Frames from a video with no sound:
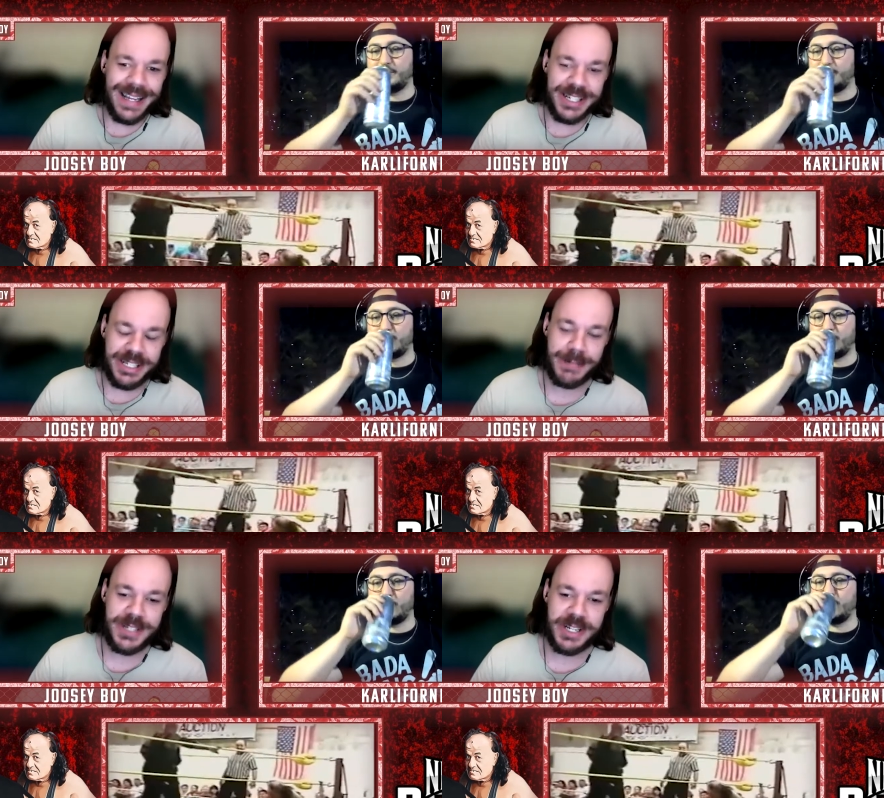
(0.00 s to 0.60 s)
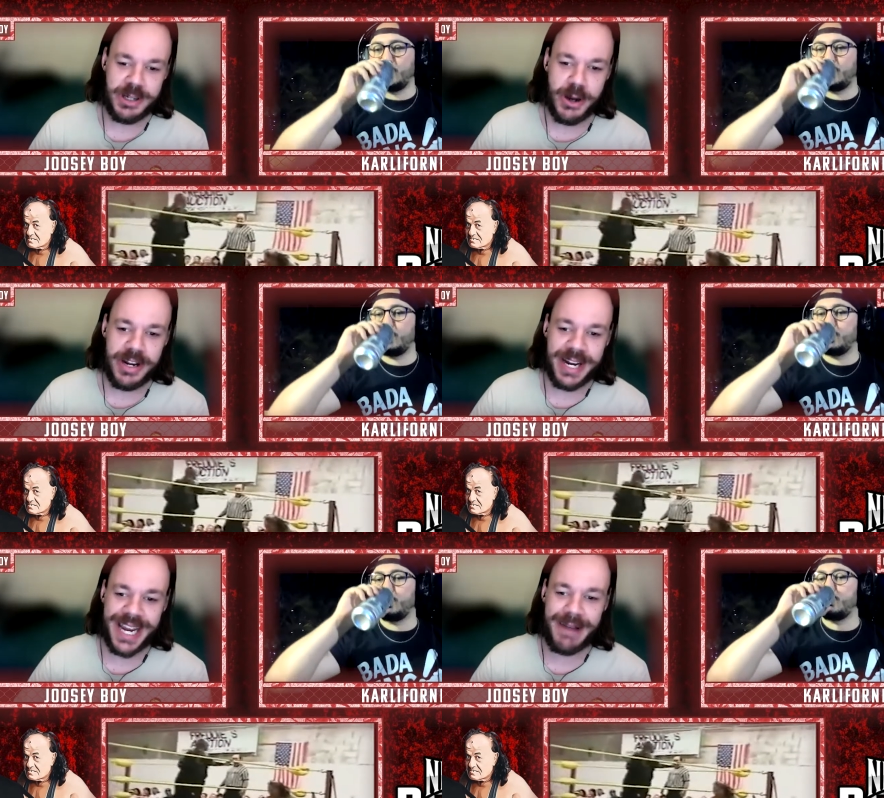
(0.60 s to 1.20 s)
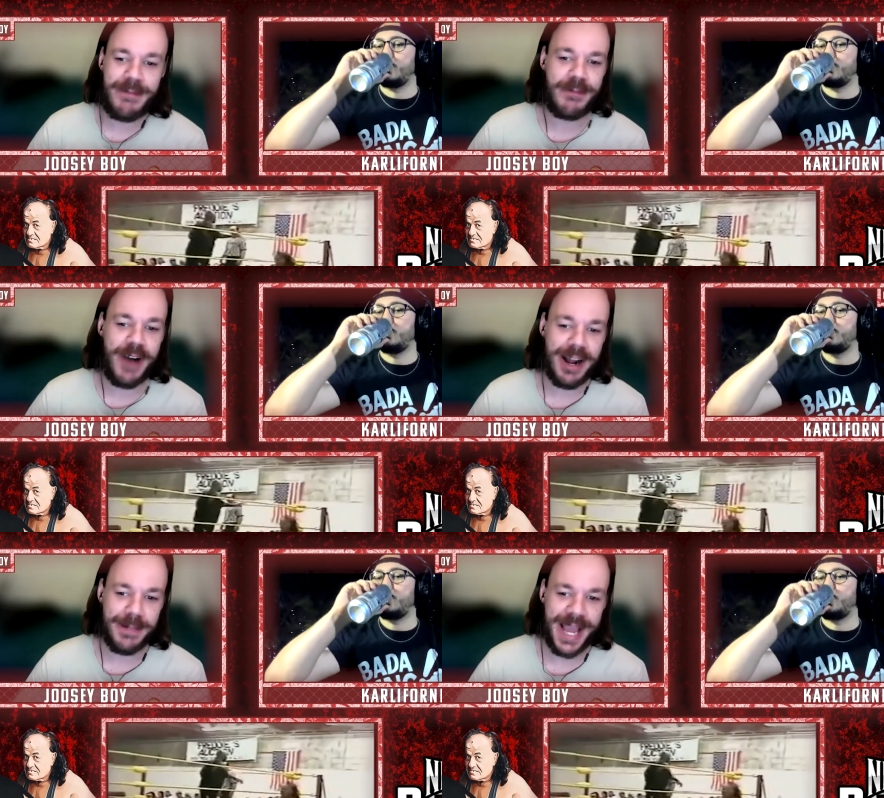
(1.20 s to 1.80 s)
Speaker 1: Gypsy Joe didn't give a
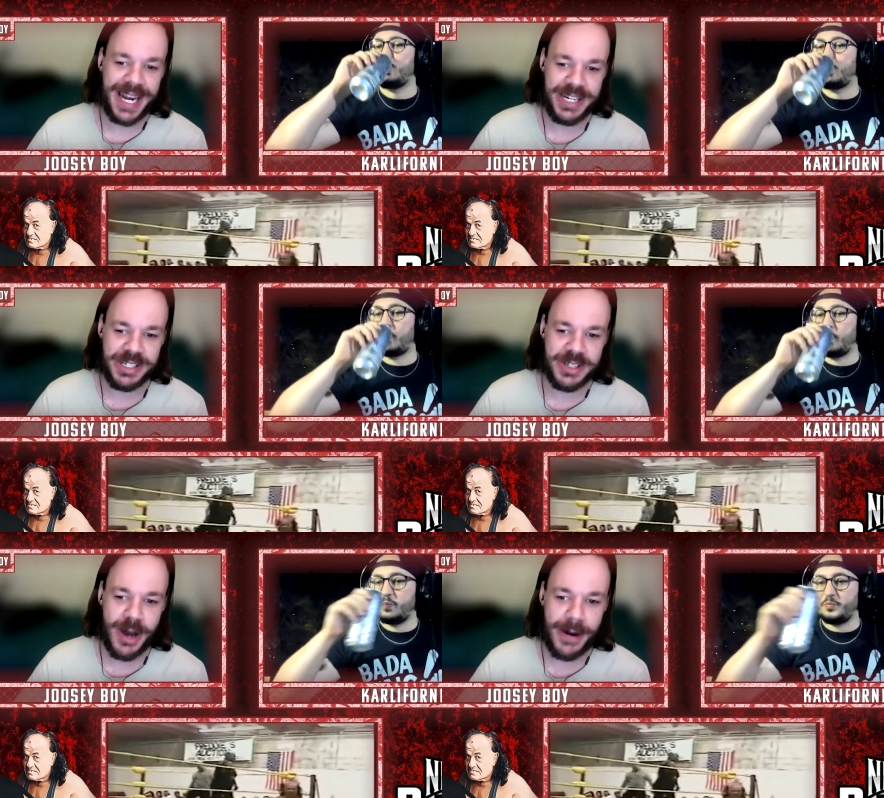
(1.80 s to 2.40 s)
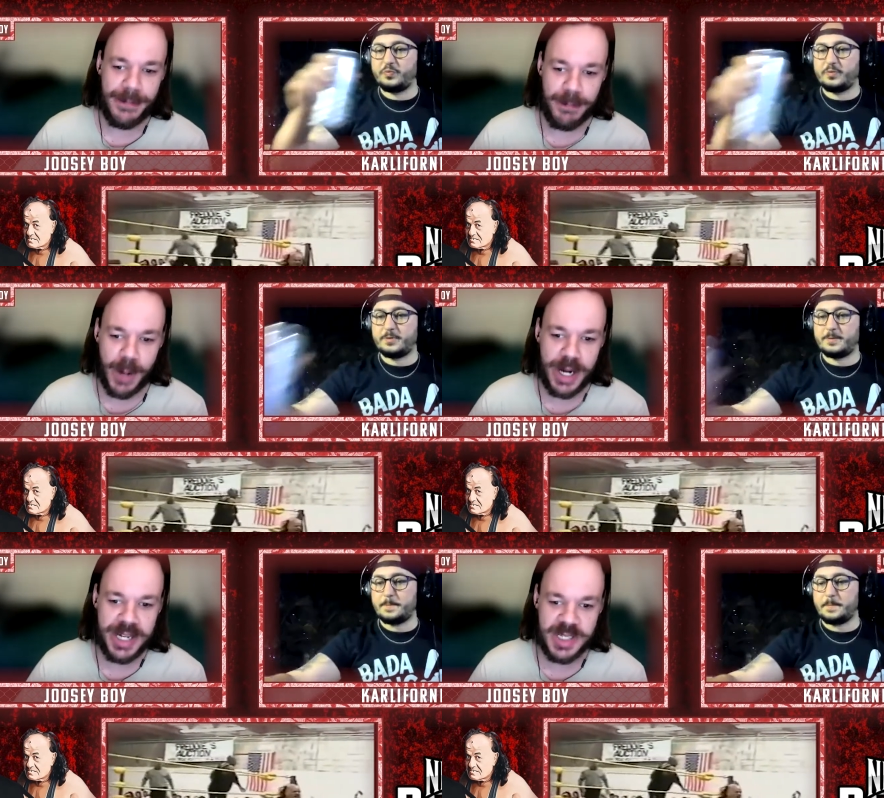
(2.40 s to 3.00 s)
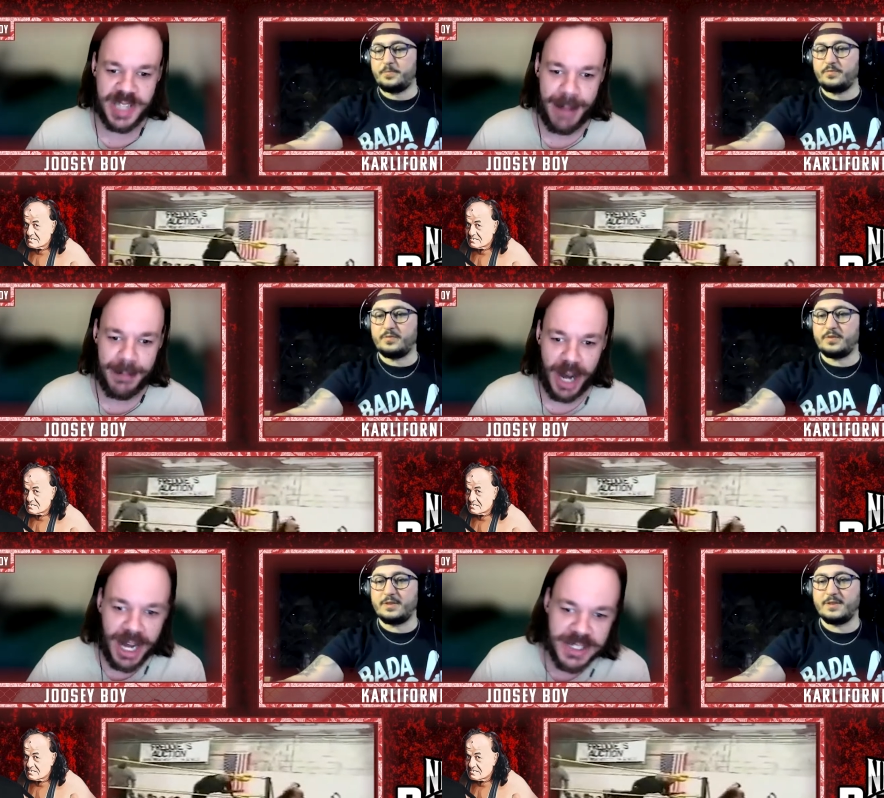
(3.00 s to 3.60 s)
fuck, man. He just got body slammed
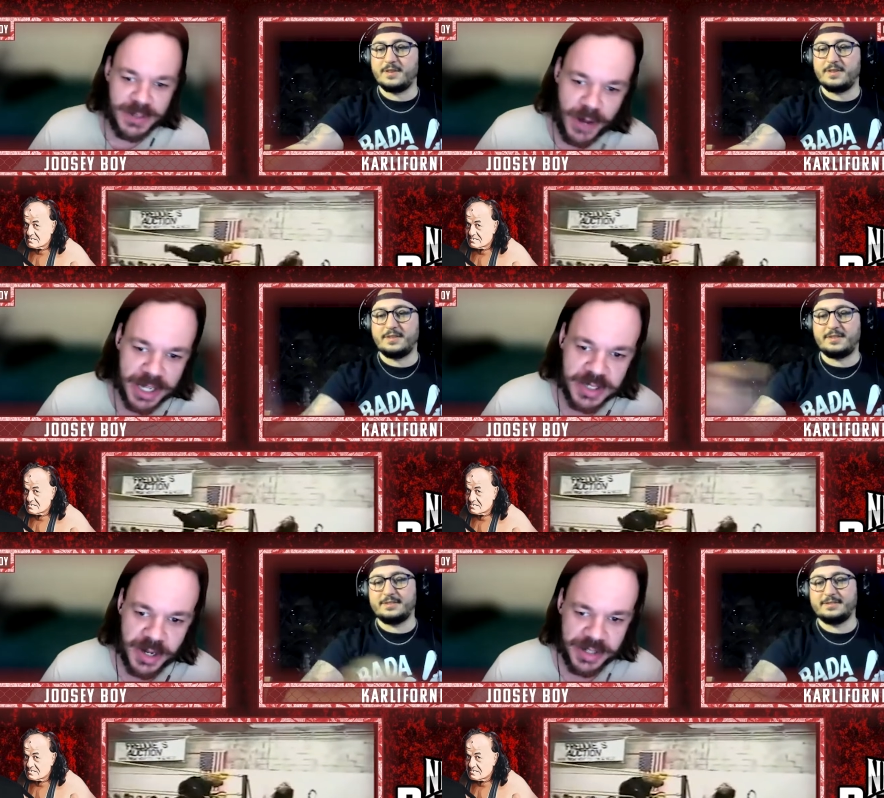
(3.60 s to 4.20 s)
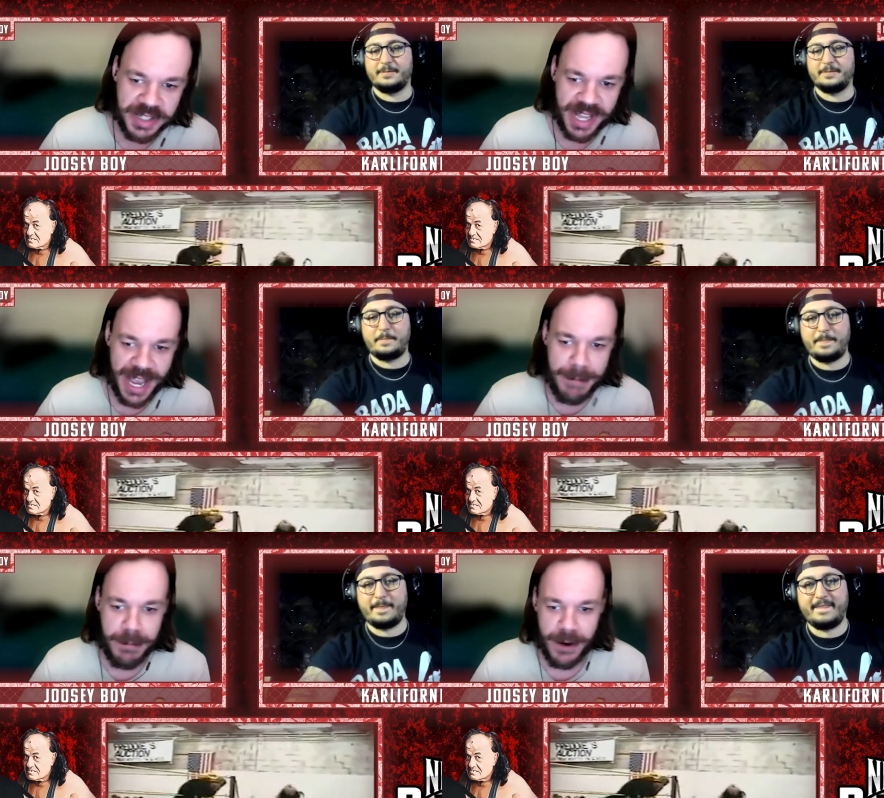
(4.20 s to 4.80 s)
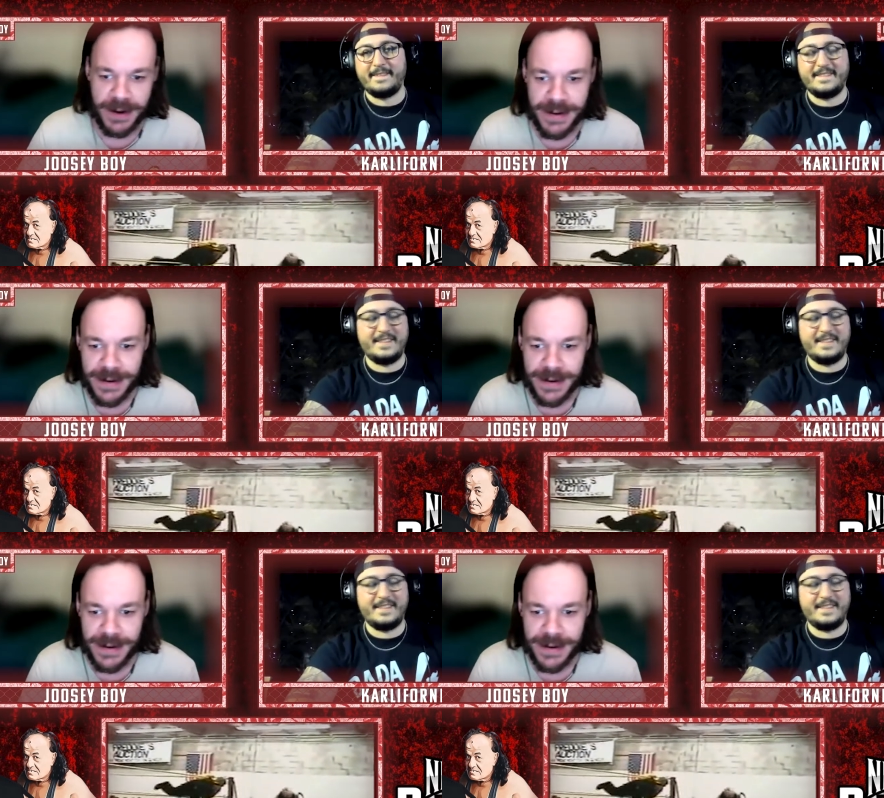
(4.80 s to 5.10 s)
ass first onto the apron,